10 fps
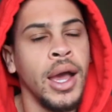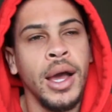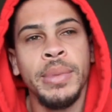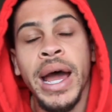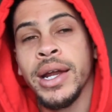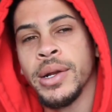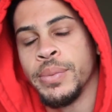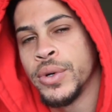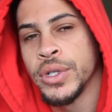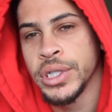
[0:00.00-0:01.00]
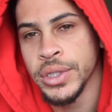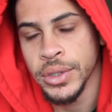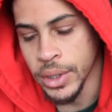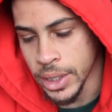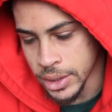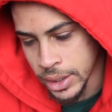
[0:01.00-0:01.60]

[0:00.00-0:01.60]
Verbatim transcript: I'm not here to bullshit you guys.